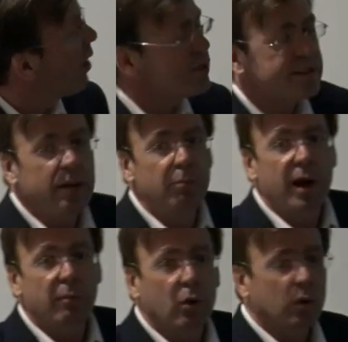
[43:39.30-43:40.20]
does the
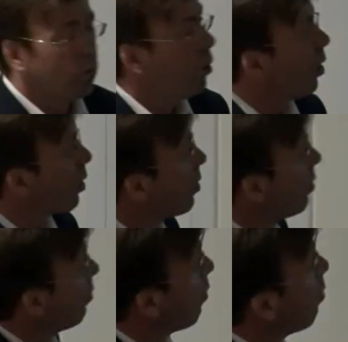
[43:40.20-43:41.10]
impact model work?
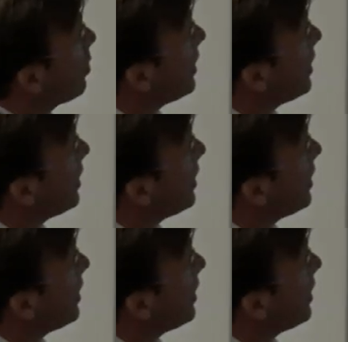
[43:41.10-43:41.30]
Well, what the